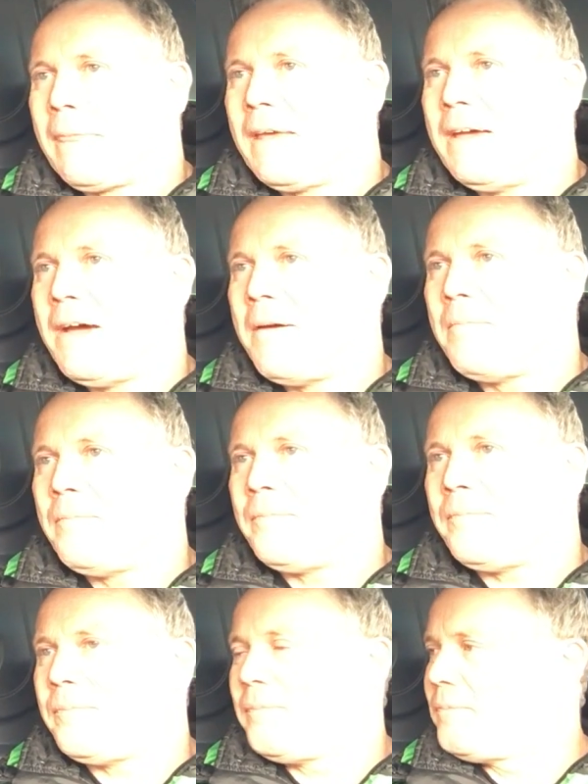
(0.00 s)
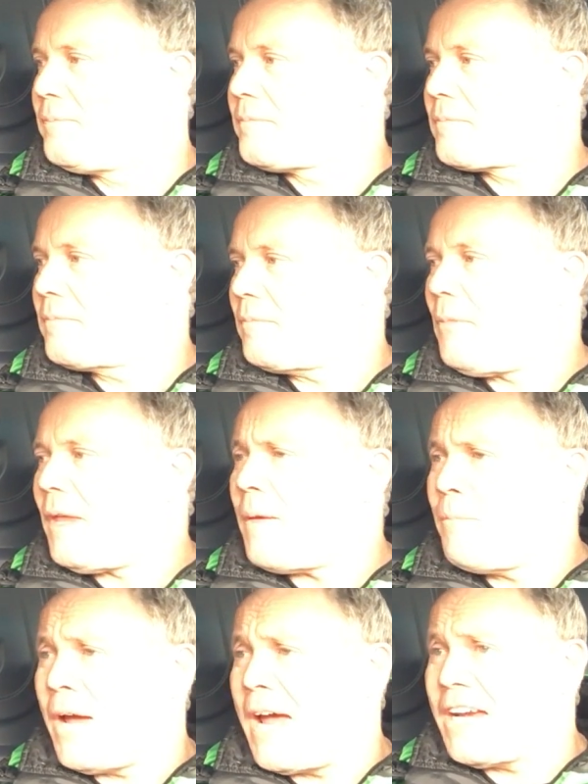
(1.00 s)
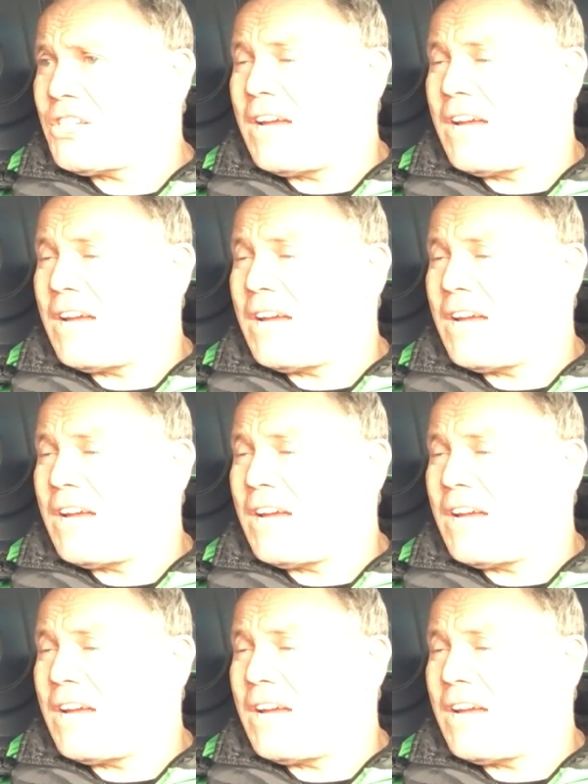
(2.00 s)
See, this is exactly why I wanted to talk to you.